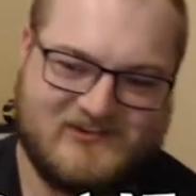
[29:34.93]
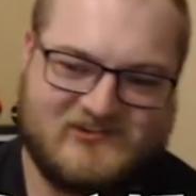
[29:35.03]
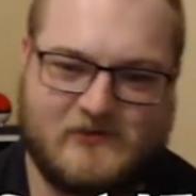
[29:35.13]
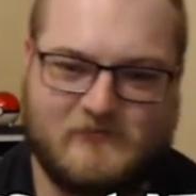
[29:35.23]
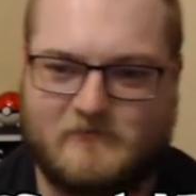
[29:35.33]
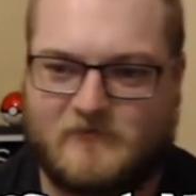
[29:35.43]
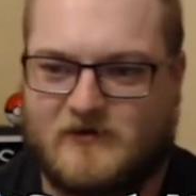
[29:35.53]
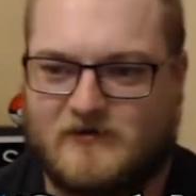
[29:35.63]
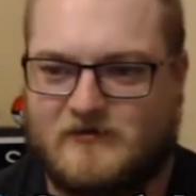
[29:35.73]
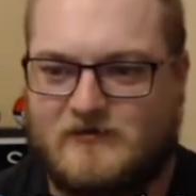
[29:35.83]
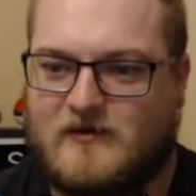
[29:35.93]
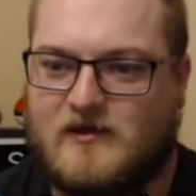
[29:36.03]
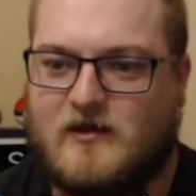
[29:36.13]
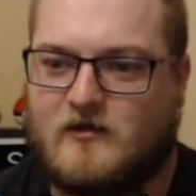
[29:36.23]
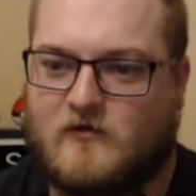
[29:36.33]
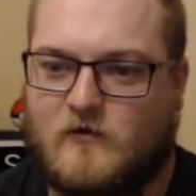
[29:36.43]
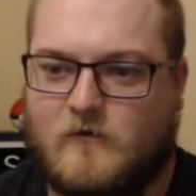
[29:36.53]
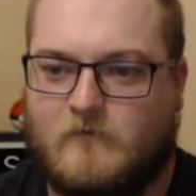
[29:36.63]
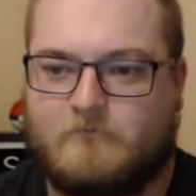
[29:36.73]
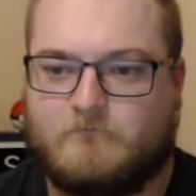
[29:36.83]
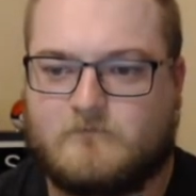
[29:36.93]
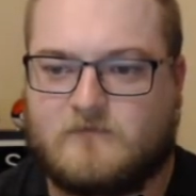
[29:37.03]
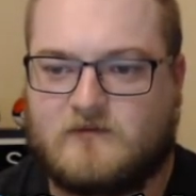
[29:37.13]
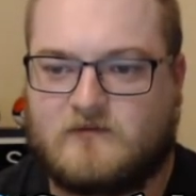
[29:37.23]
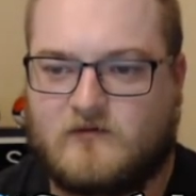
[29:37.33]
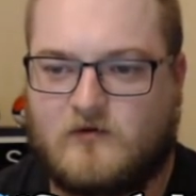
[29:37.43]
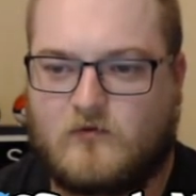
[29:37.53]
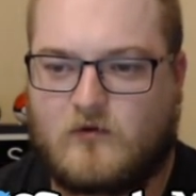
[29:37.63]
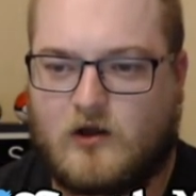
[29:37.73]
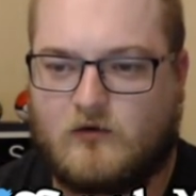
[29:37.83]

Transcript: Shameless plug. Cool. So, oh,